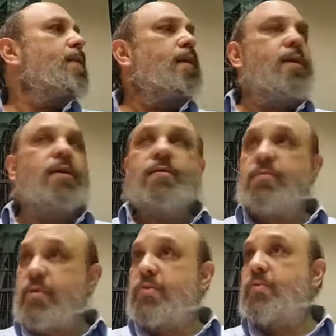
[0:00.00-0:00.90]
uh,
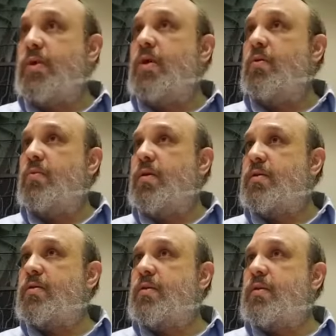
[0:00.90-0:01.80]
which we know
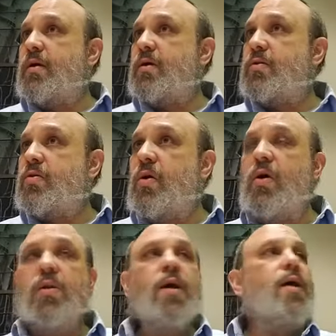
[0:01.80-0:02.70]
was uh,
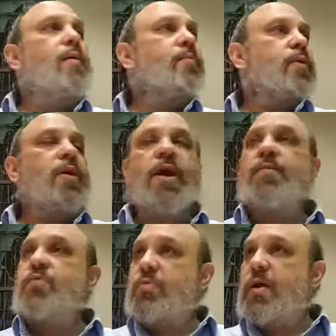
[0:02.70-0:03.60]
Saul,
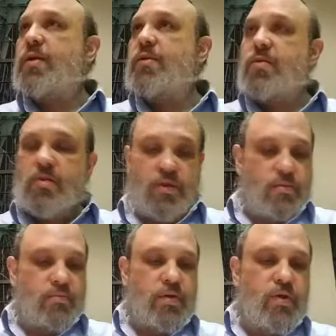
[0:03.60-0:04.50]
came to tell this,
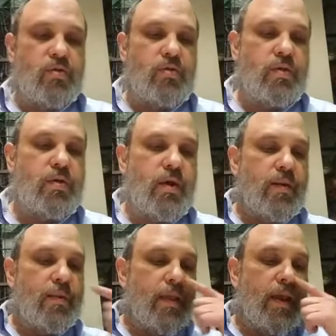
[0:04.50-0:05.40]
the, the news,
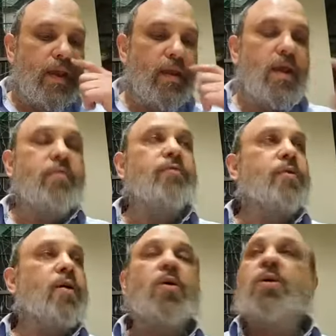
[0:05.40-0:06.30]
and every,
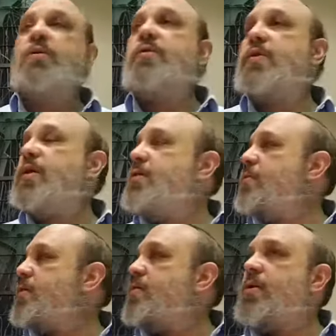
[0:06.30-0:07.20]
the whole city
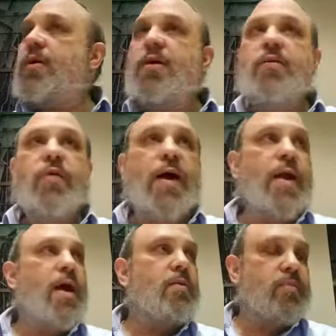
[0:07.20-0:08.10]
was uh,
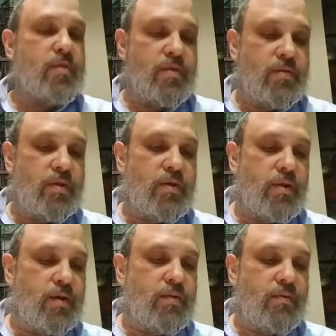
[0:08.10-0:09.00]
crying out, was, was,
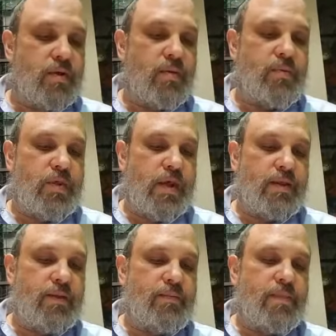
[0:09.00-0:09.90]
uh, was
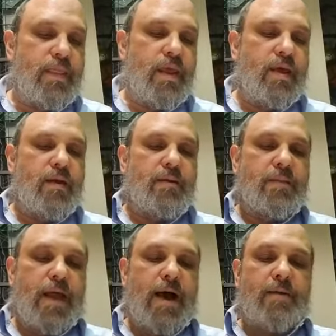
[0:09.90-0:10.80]
upset.
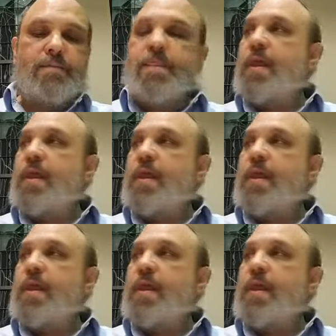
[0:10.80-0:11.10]
Now,